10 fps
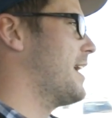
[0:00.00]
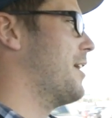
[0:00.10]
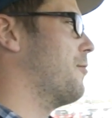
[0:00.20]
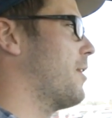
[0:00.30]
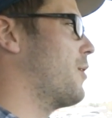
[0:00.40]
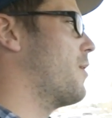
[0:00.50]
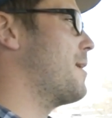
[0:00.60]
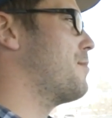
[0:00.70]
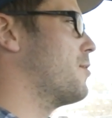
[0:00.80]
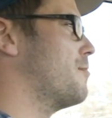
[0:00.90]
And right
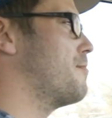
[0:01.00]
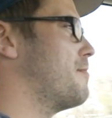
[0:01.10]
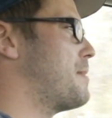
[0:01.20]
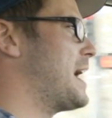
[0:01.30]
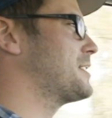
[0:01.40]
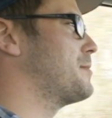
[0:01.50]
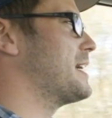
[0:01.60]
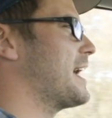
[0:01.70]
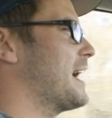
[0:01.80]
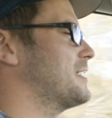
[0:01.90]
away, boom, back to
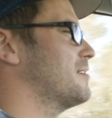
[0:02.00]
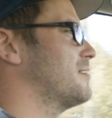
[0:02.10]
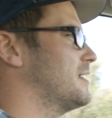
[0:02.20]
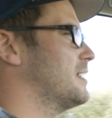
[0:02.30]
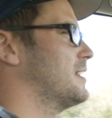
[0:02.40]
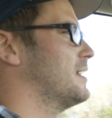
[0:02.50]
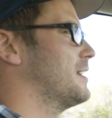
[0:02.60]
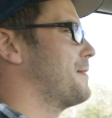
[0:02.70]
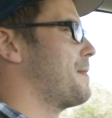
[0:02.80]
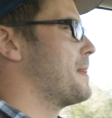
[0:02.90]
being active.
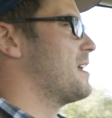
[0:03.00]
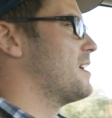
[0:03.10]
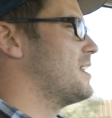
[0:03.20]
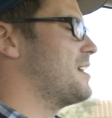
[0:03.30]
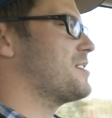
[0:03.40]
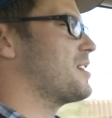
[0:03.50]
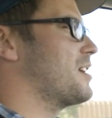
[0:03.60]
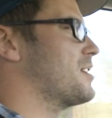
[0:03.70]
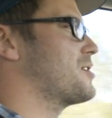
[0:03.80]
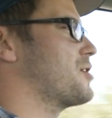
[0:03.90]
This is
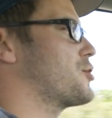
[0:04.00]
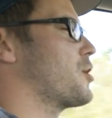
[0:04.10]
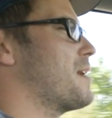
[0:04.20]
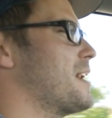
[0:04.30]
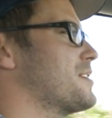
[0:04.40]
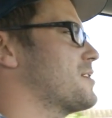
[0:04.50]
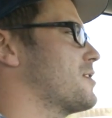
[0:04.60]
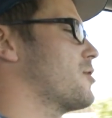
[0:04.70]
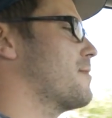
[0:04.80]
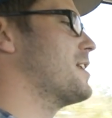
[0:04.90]
a
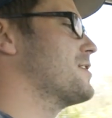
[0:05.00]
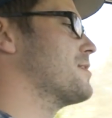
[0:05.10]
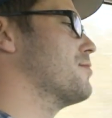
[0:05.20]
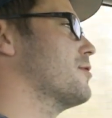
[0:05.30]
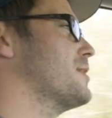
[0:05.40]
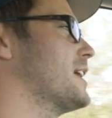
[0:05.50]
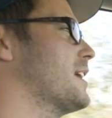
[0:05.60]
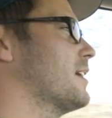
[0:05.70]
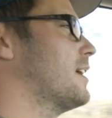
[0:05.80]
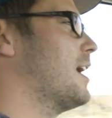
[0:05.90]
tremendous improvement
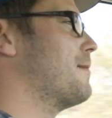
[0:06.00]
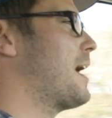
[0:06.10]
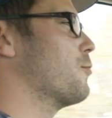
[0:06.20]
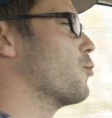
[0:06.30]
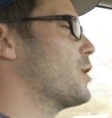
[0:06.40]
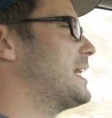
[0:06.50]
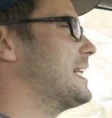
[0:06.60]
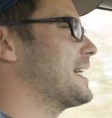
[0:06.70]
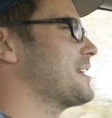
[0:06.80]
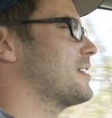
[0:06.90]
here. I really
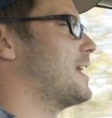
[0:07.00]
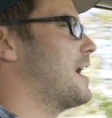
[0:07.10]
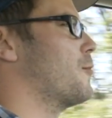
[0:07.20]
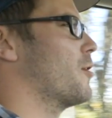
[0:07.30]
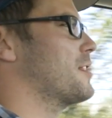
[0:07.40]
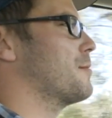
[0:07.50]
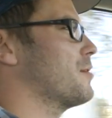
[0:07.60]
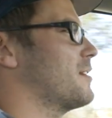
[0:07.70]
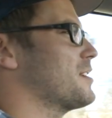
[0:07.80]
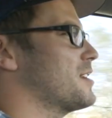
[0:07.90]
like this a lot more than the previous